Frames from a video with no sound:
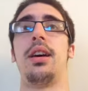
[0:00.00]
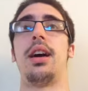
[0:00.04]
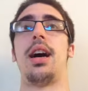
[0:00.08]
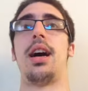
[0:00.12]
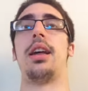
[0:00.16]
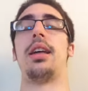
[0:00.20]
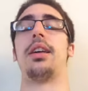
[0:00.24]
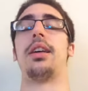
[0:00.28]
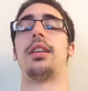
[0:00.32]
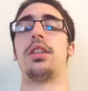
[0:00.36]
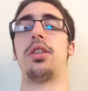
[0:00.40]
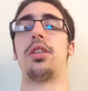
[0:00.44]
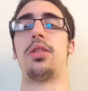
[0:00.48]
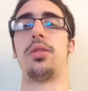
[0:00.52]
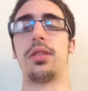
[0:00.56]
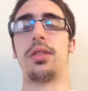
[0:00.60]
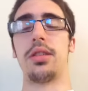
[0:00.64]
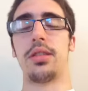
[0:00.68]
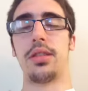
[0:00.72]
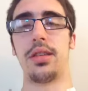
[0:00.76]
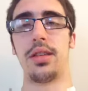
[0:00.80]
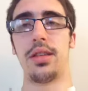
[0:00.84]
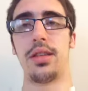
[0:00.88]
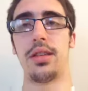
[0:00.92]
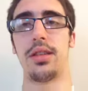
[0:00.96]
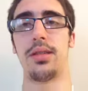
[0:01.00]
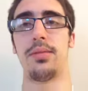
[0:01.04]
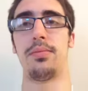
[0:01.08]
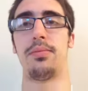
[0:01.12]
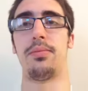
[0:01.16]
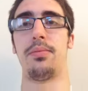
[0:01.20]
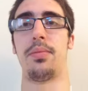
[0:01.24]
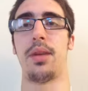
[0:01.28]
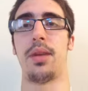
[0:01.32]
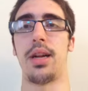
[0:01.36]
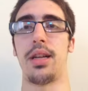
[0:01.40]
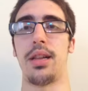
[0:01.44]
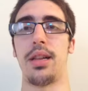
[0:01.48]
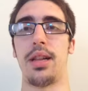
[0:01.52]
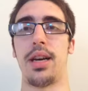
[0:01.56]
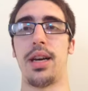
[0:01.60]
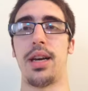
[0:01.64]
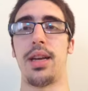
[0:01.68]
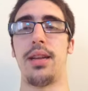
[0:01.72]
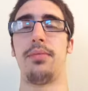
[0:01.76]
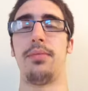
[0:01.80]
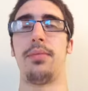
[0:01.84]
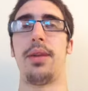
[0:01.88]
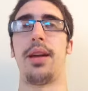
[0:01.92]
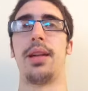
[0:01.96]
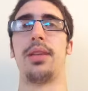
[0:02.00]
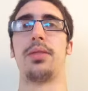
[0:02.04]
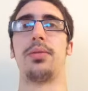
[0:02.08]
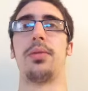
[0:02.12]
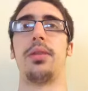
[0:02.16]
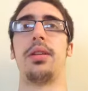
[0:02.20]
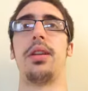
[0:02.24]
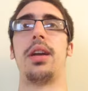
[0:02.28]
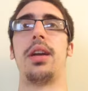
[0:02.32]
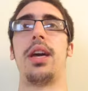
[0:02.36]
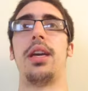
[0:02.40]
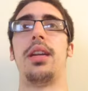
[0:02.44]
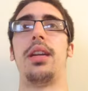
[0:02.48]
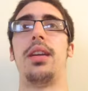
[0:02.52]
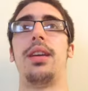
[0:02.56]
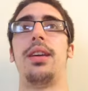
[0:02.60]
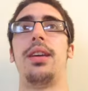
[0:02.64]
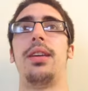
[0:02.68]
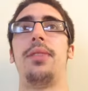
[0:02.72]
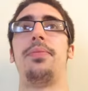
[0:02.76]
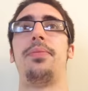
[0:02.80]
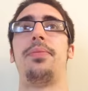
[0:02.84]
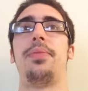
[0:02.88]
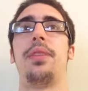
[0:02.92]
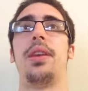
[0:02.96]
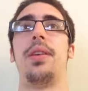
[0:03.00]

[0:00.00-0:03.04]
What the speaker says: I like the Grizzlies money line -190,